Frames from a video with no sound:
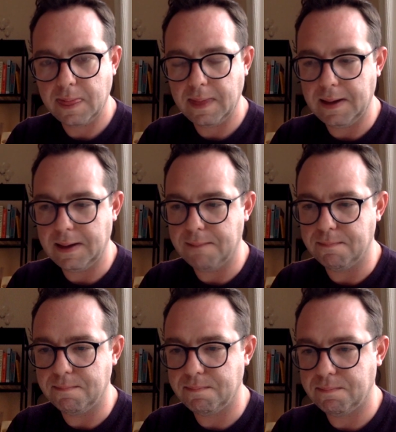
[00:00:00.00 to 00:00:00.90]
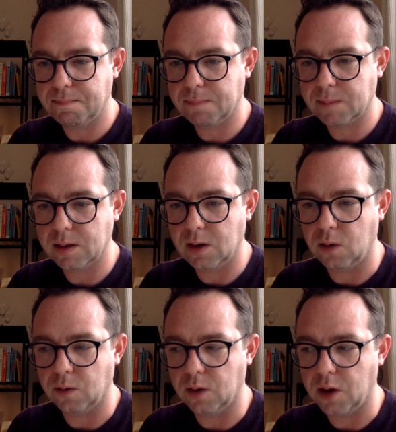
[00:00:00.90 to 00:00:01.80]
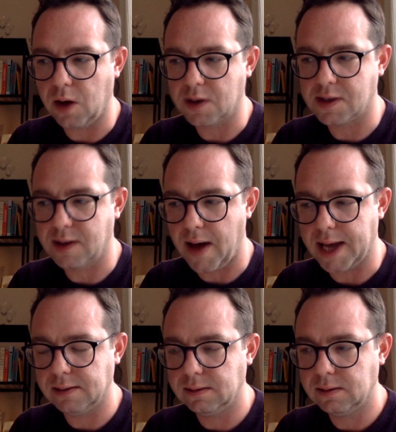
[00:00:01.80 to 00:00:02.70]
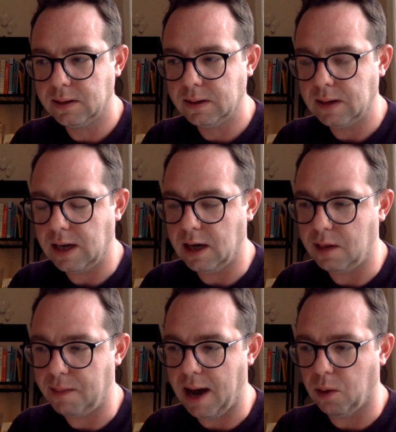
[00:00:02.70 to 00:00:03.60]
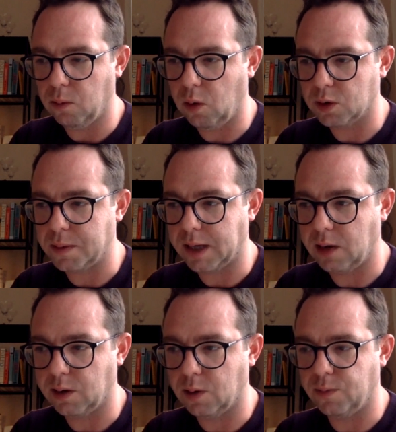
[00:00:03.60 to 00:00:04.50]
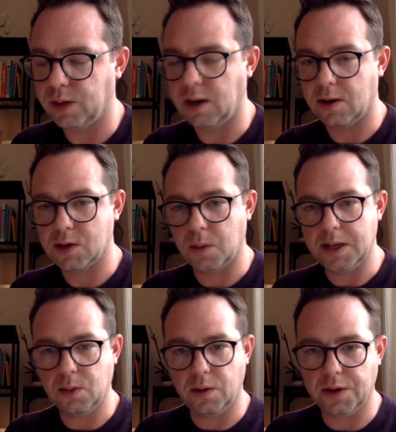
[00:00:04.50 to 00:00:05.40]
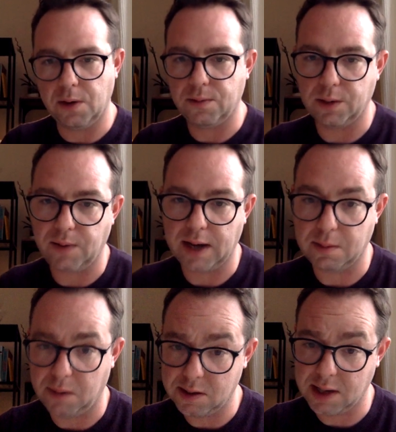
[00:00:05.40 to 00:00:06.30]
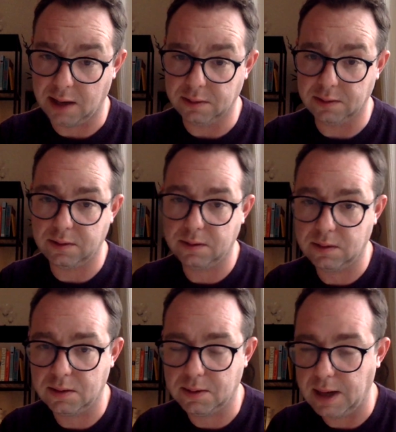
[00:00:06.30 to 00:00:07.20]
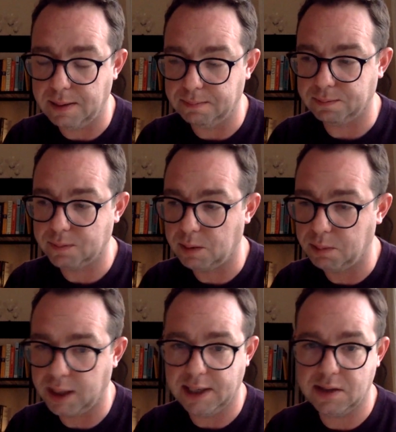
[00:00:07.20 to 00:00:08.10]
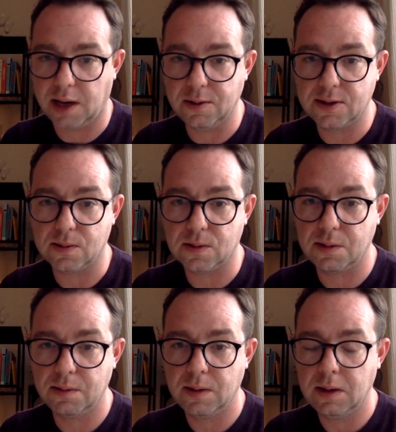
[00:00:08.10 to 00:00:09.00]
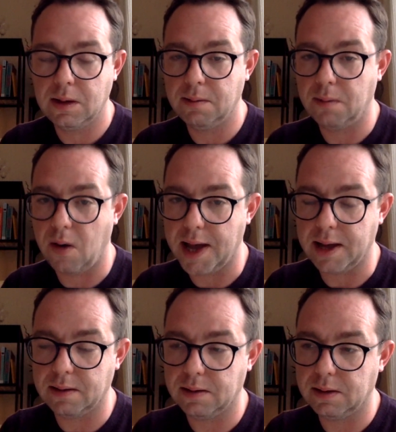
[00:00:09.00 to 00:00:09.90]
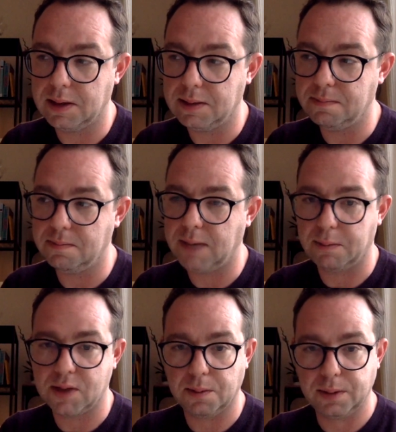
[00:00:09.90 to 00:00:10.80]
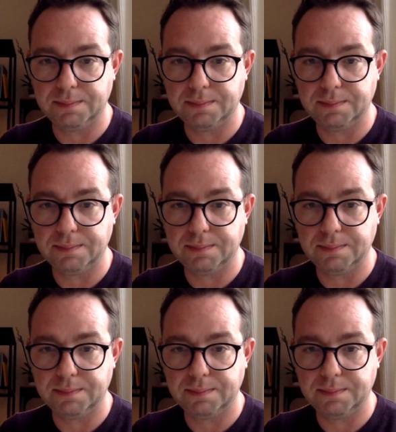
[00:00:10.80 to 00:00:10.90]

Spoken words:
on our site about what's been going on for the last week, were it not for the fact that my son completely totals my laptop,